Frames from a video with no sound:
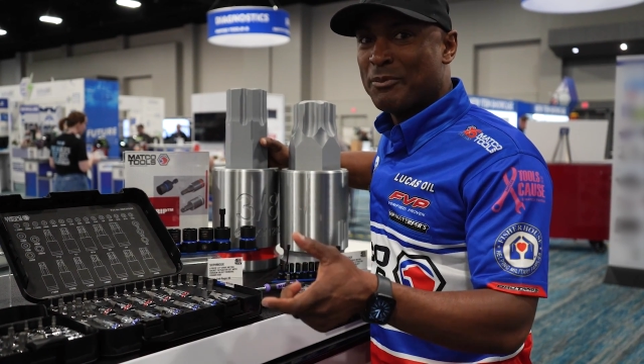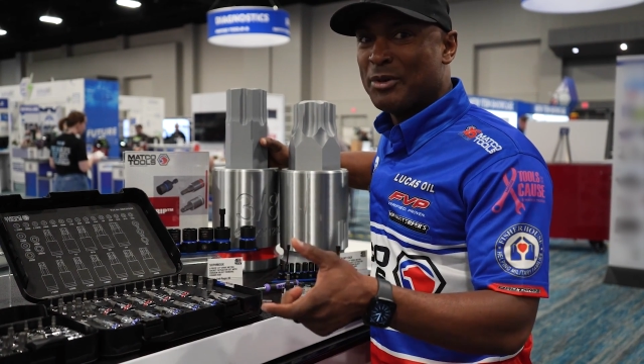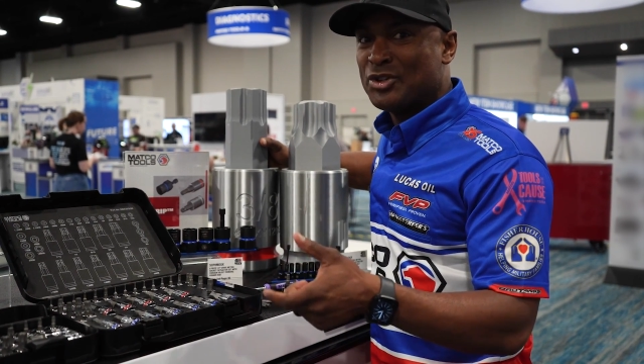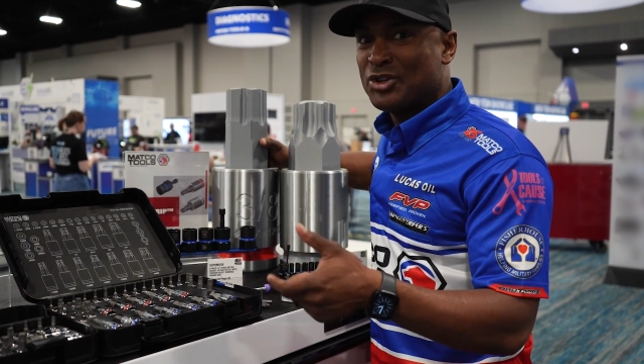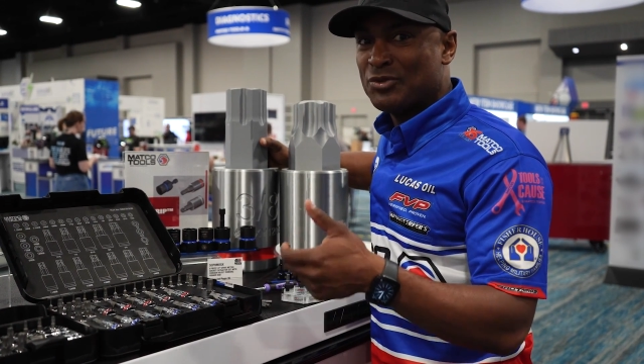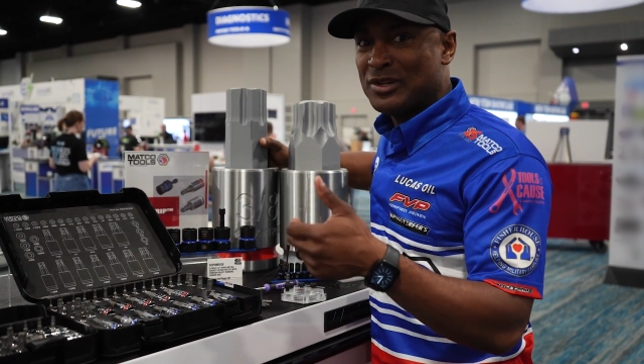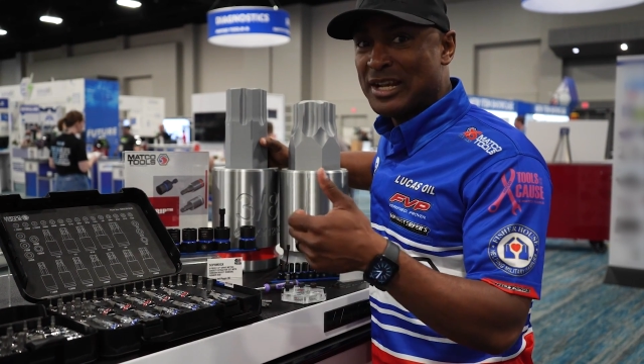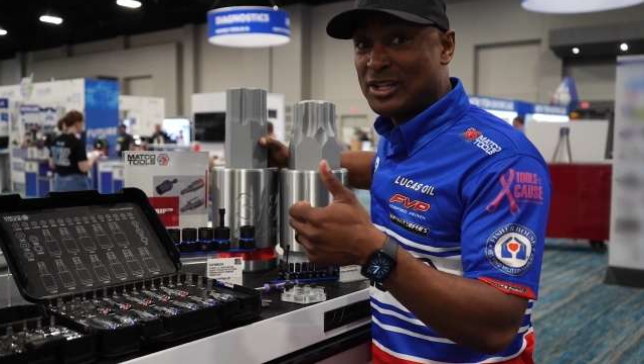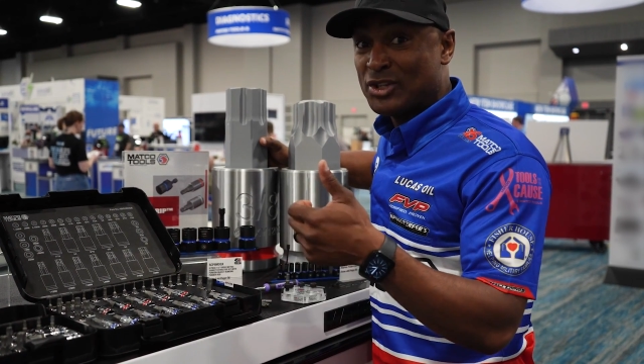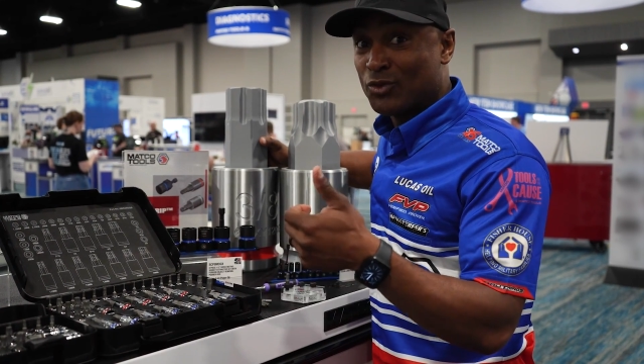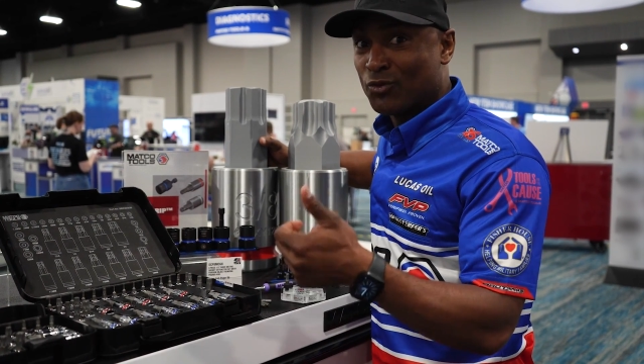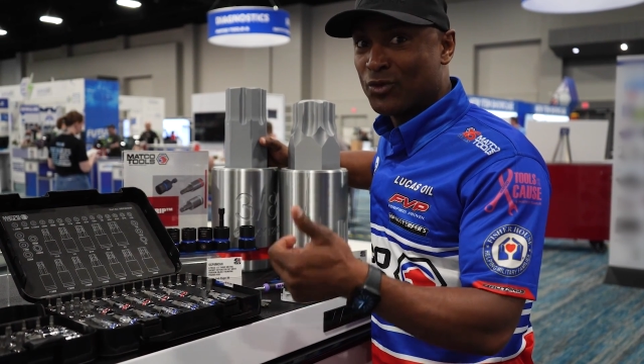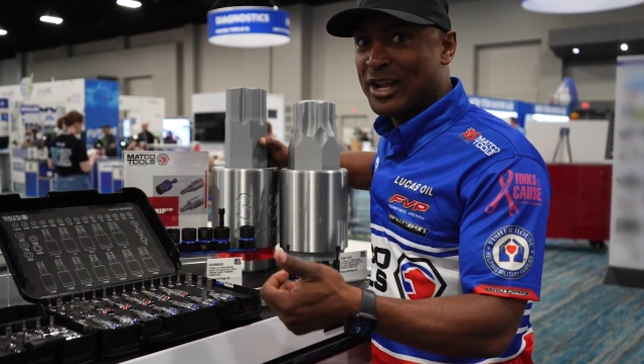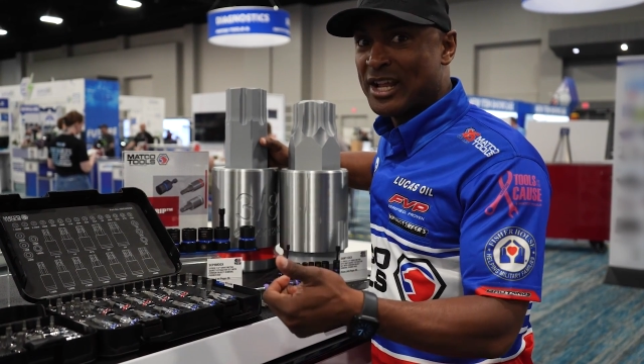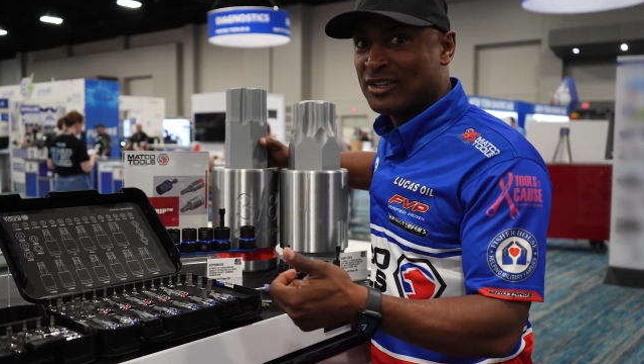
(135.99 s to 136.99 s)
but you need to
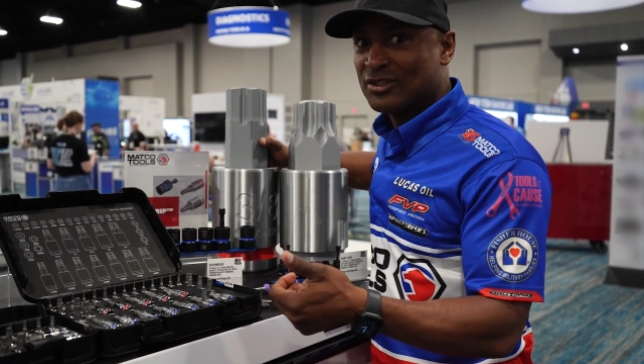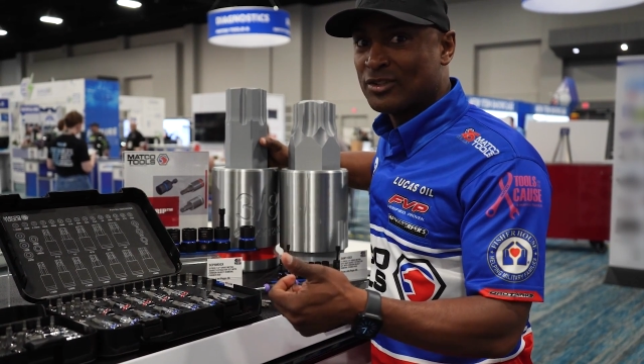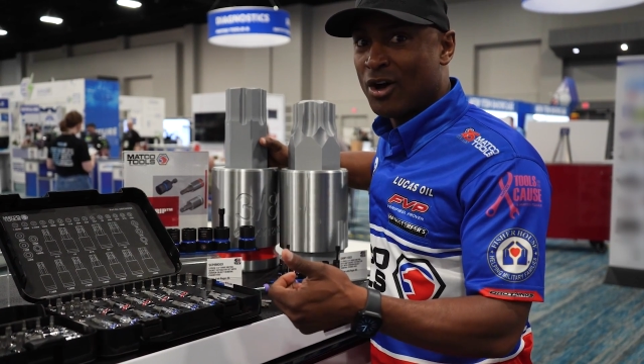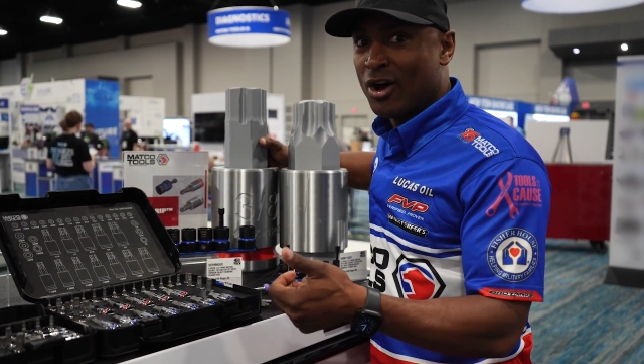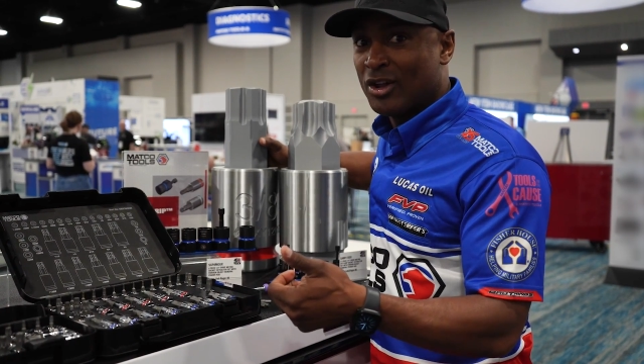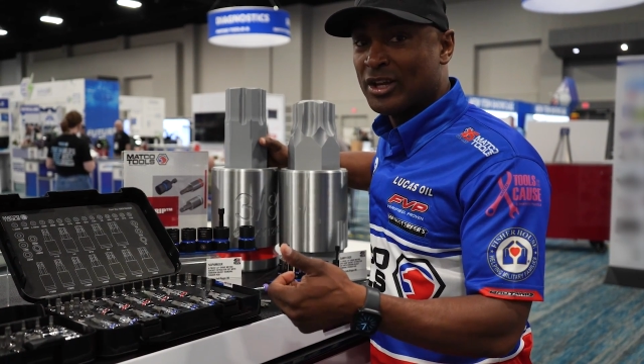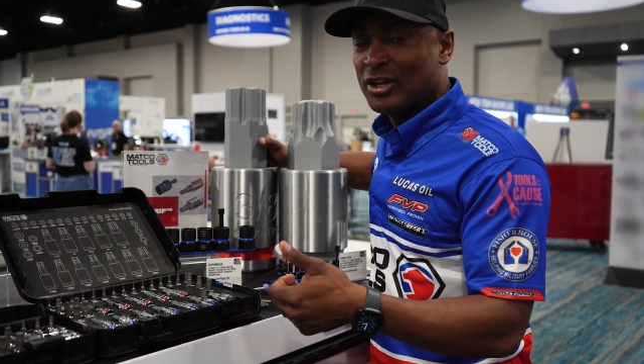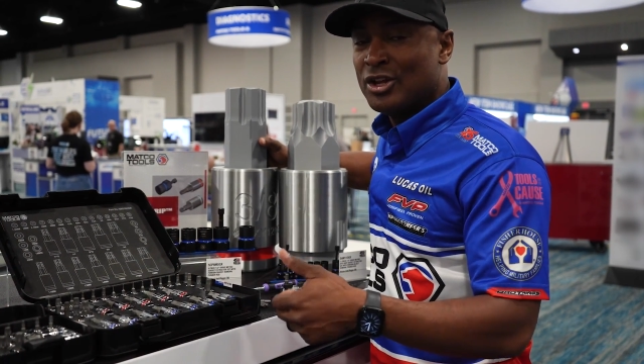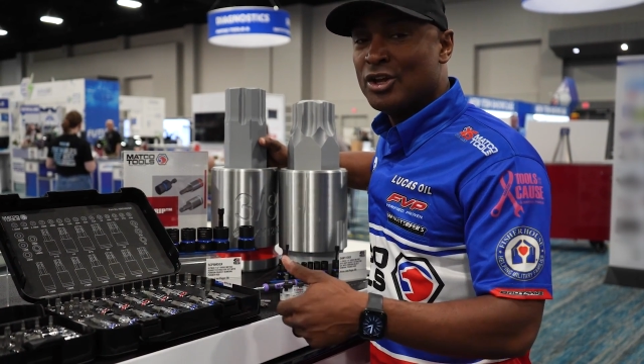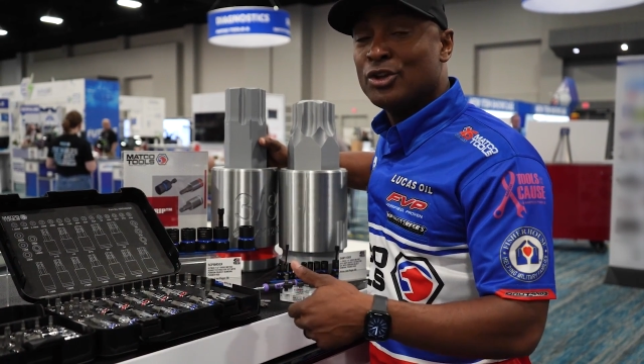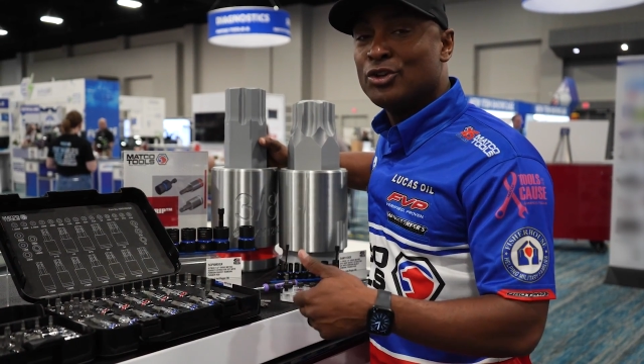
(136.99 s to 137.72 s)
reinstall it.